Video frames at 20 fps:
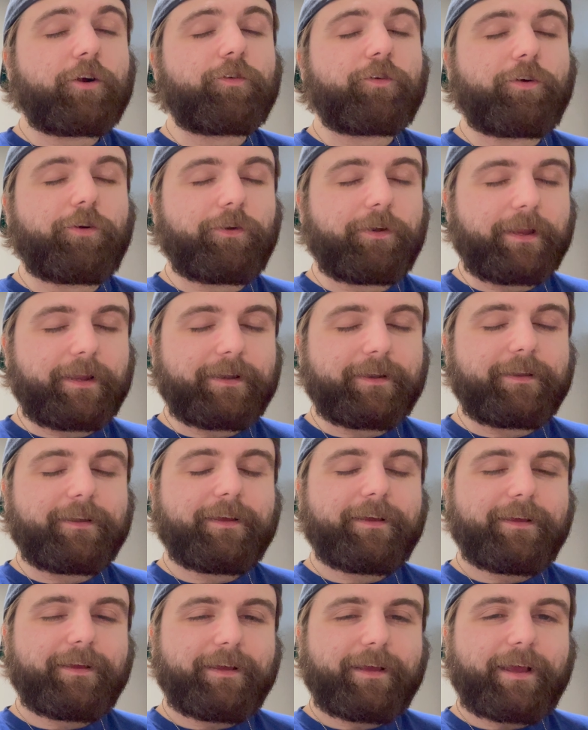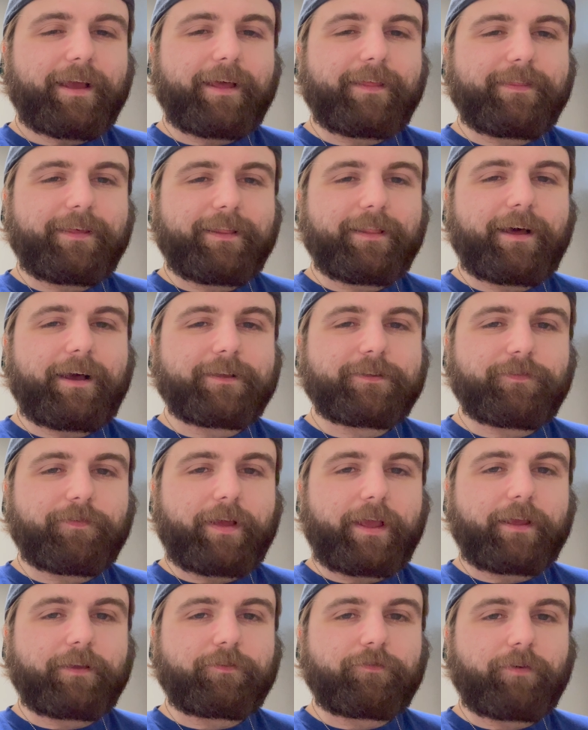Gruden and the Las
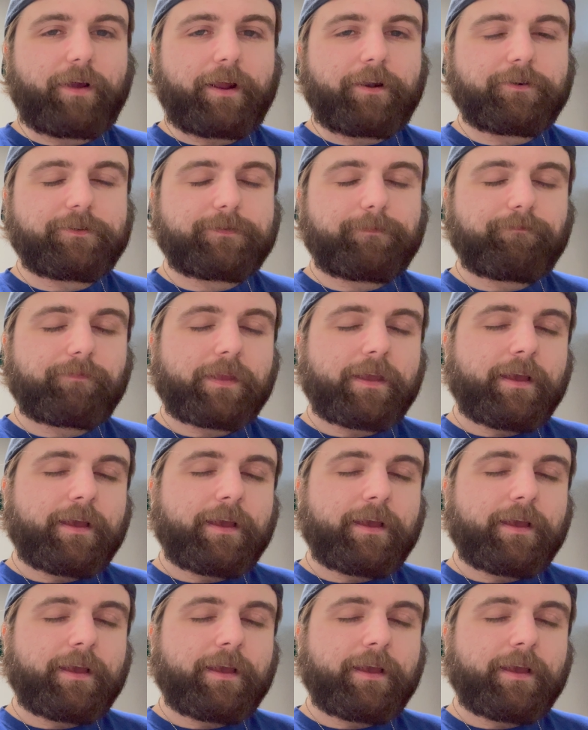Vegas Raiders.